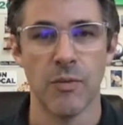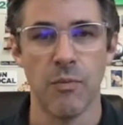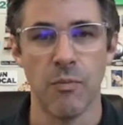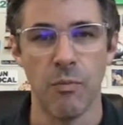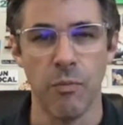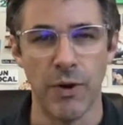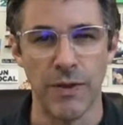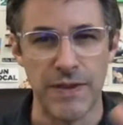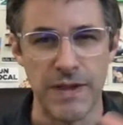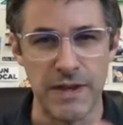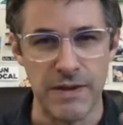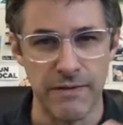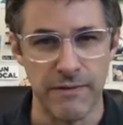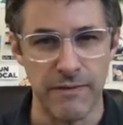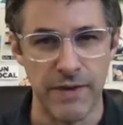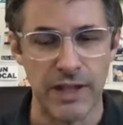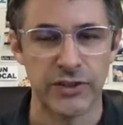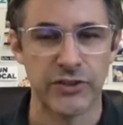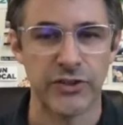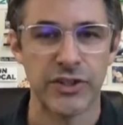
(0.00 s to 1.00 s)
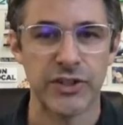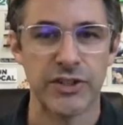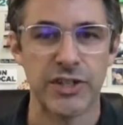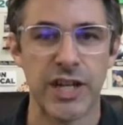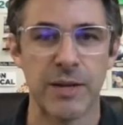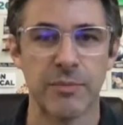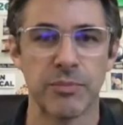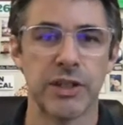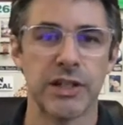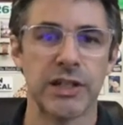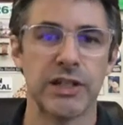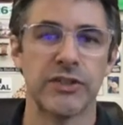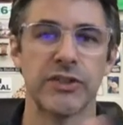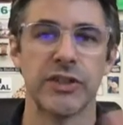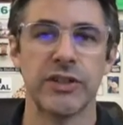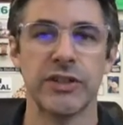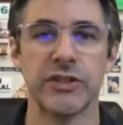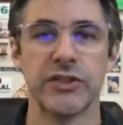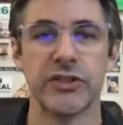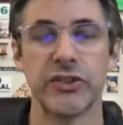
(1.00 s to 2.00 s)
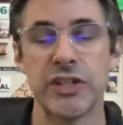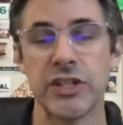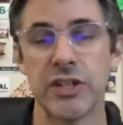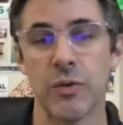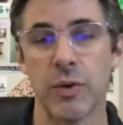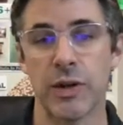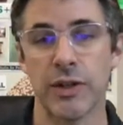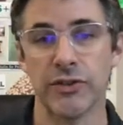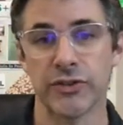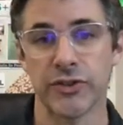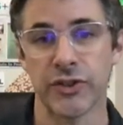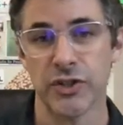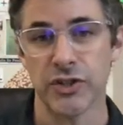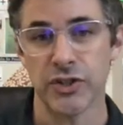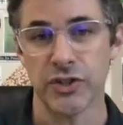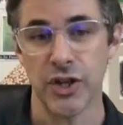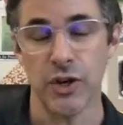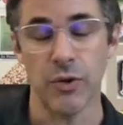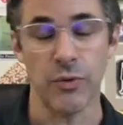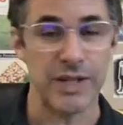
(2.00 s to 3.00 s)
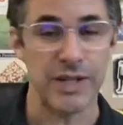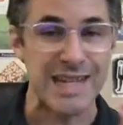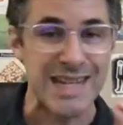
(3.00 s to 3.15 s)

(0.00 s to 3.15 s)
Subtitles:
but the events that take place in the sequence don't.